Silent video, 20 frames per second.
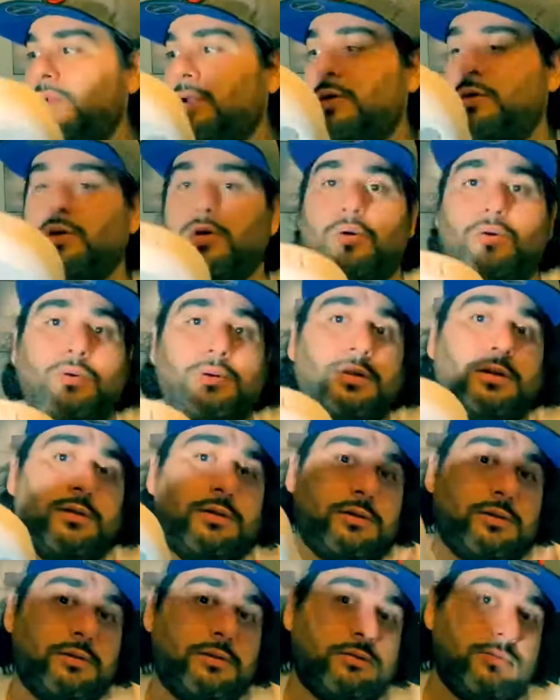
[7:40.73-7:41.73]
Cool.
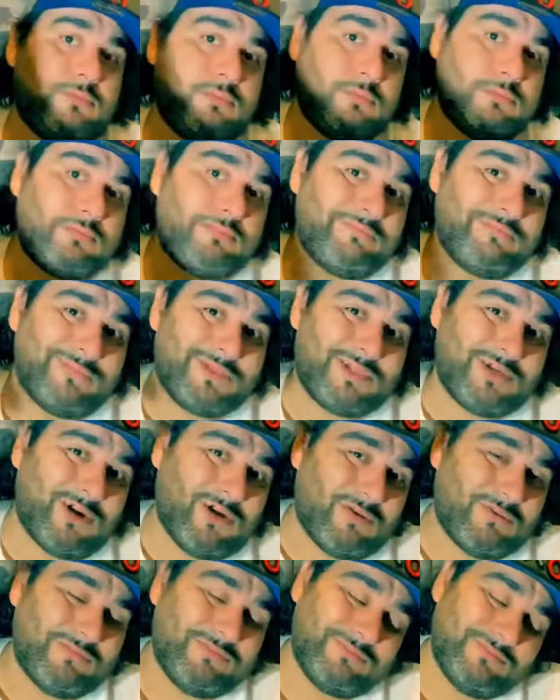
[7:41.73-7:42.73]
So,